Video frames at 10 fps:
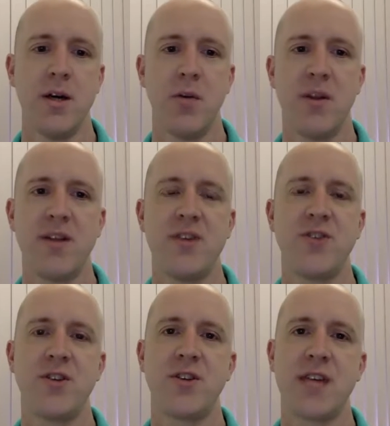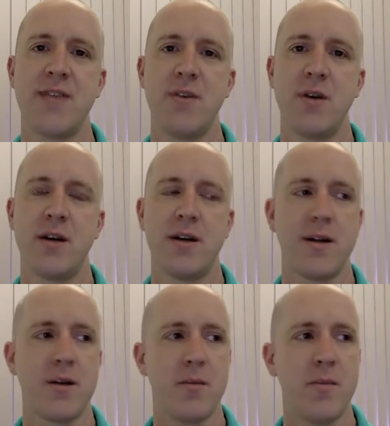But this is just to give you an
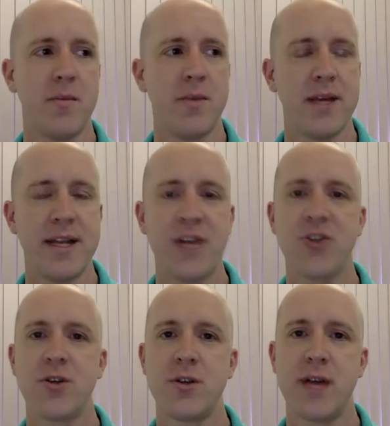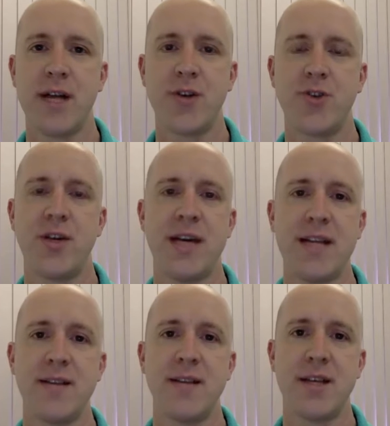initial entry
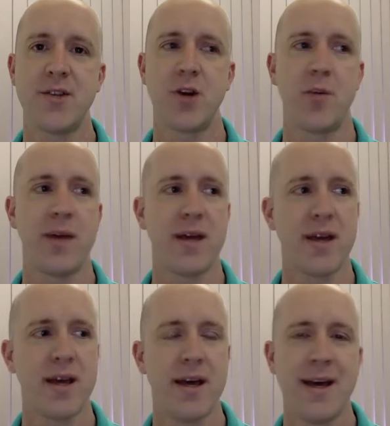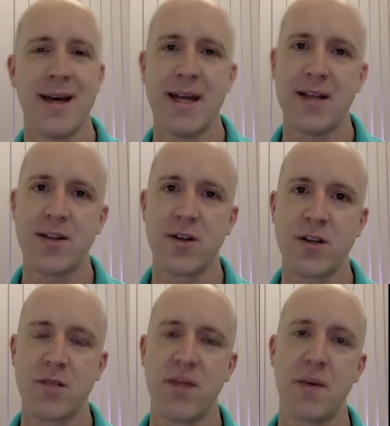into this topic. It's not
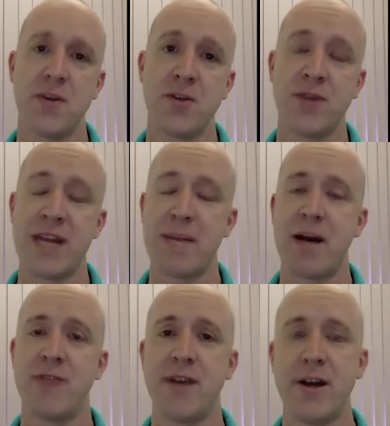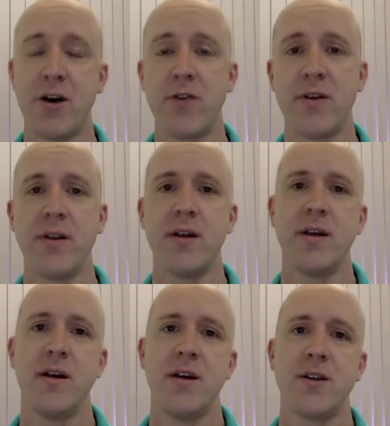something which is written about very often.
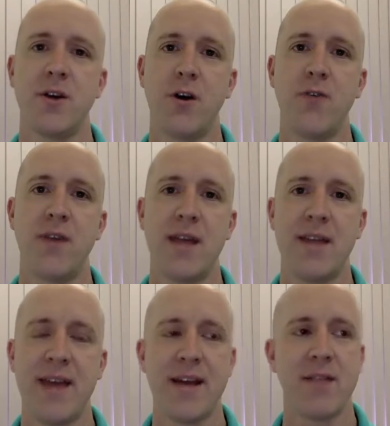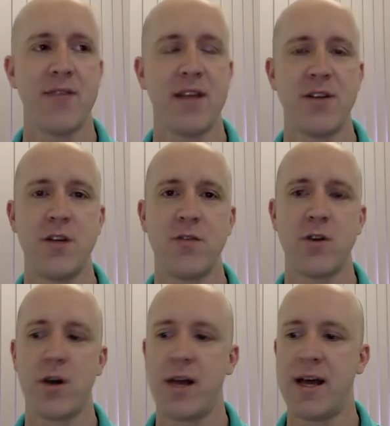So hopefully, at the end of this, you've
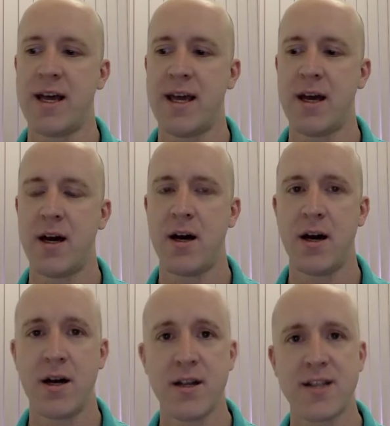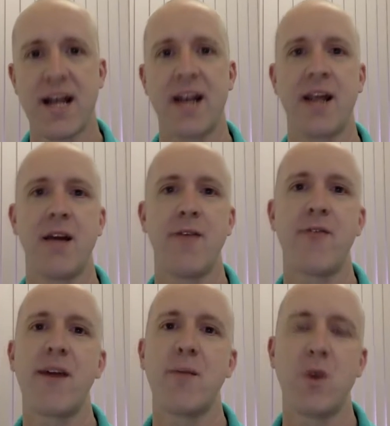got a uh, understanding, a
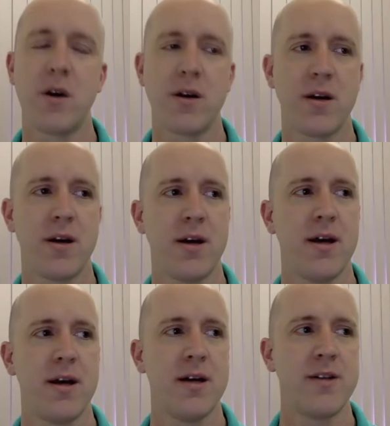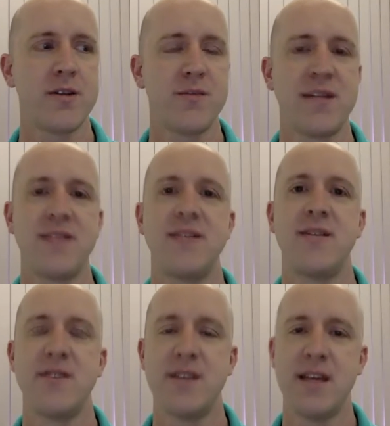framework, and some
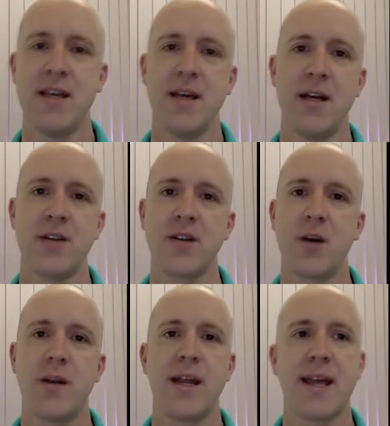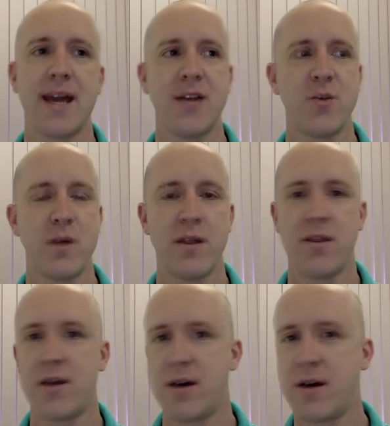sensitivity to go and engage with
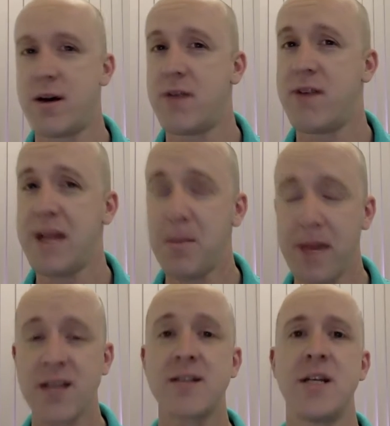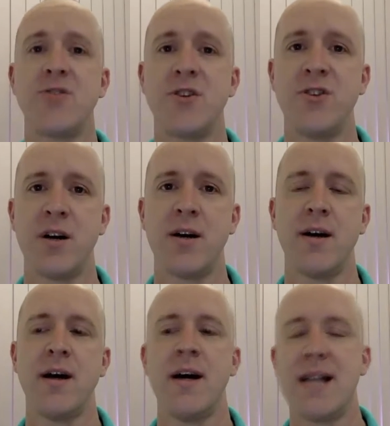uh, a fairly mixed literature
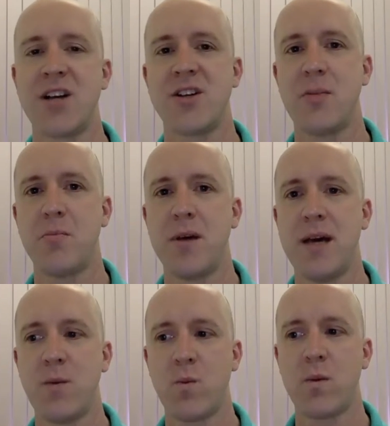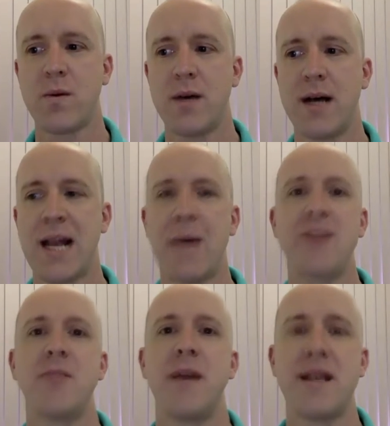and actually it, allow it
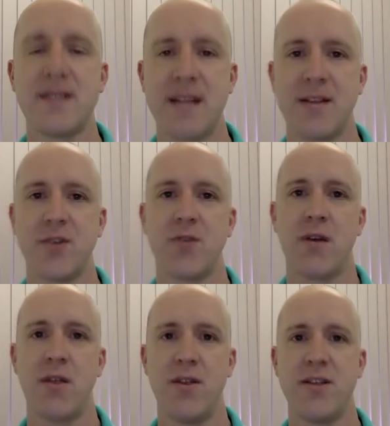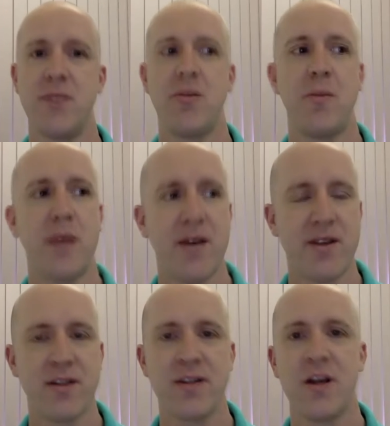to make sense rather than simply
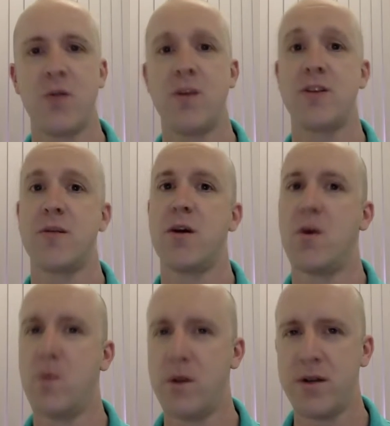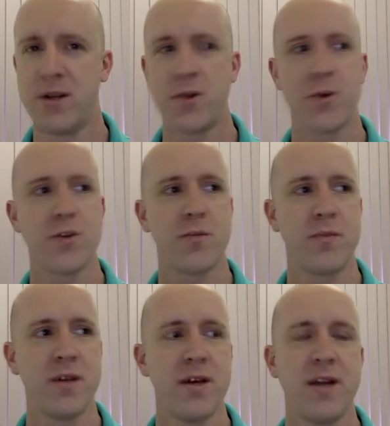having to deal with some long words or some
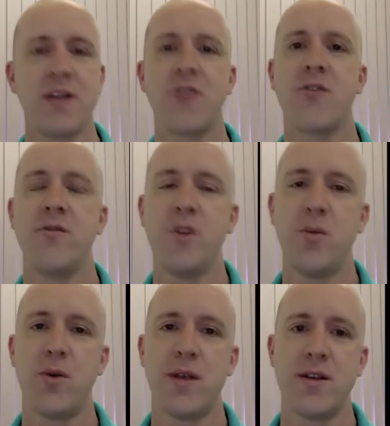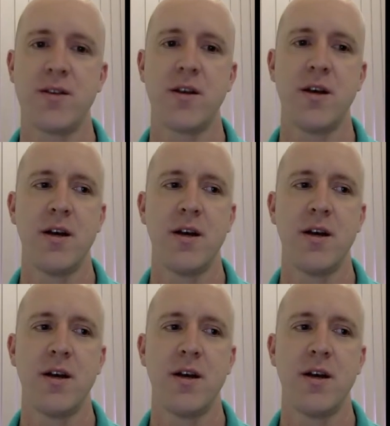different viewpoints